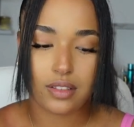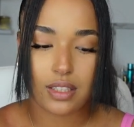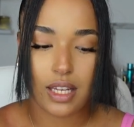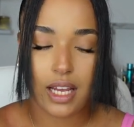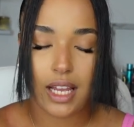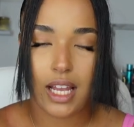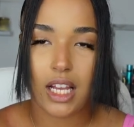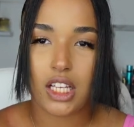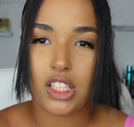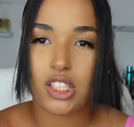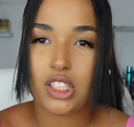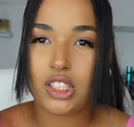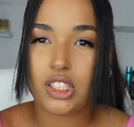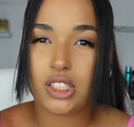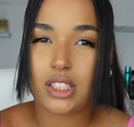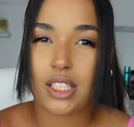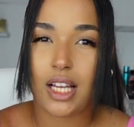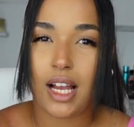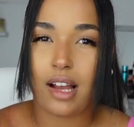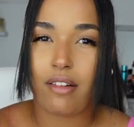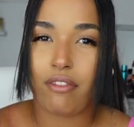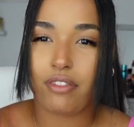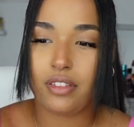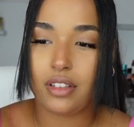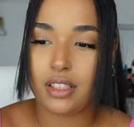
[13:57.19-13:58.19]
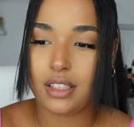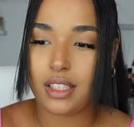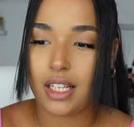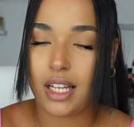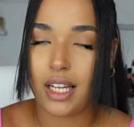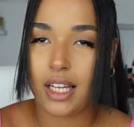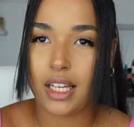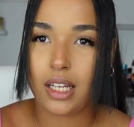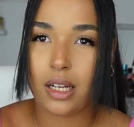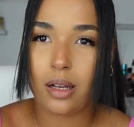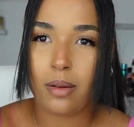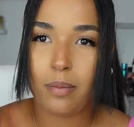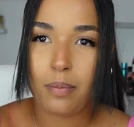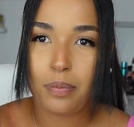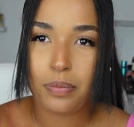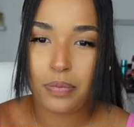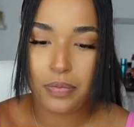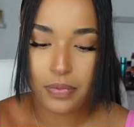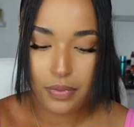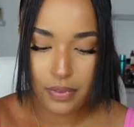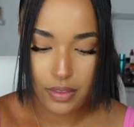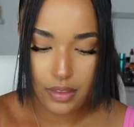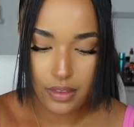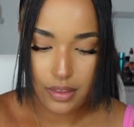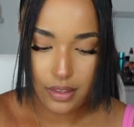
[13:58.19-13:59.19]
So I guess you just have to like
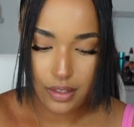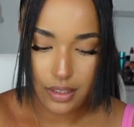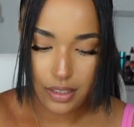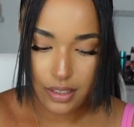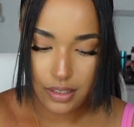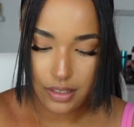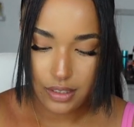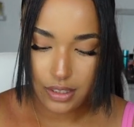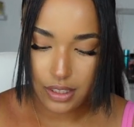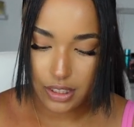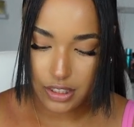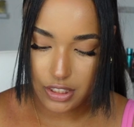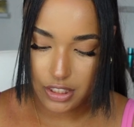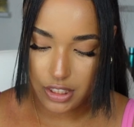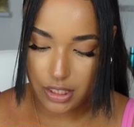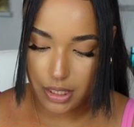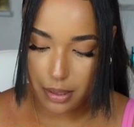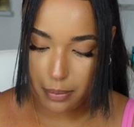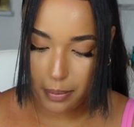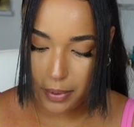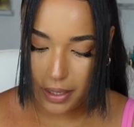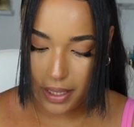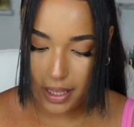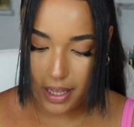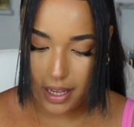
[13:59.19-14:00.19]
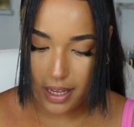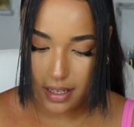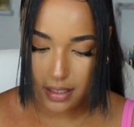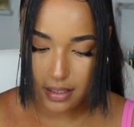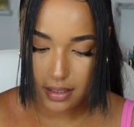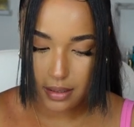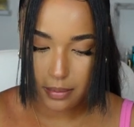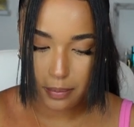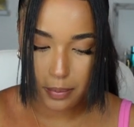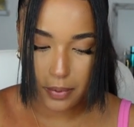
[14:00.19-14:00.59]
touch it up, I guess.